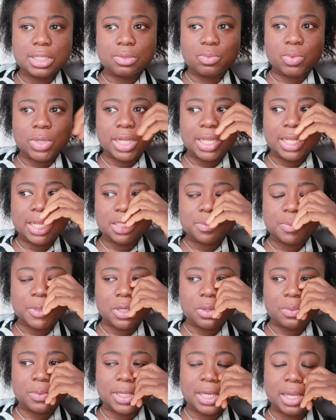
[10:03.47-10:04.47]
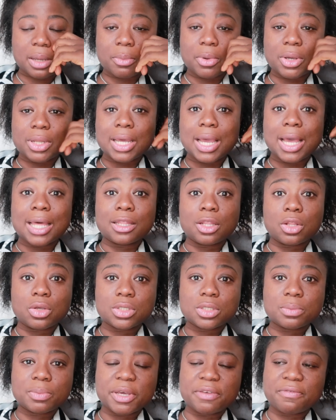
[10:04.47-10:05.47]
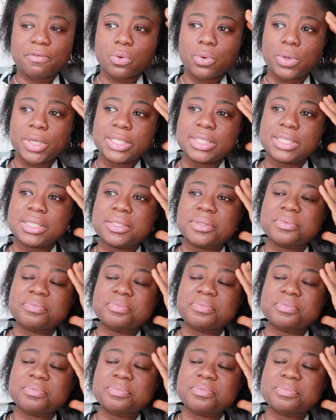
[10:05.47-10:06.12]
when I last picked up the camera that I had lost my voice.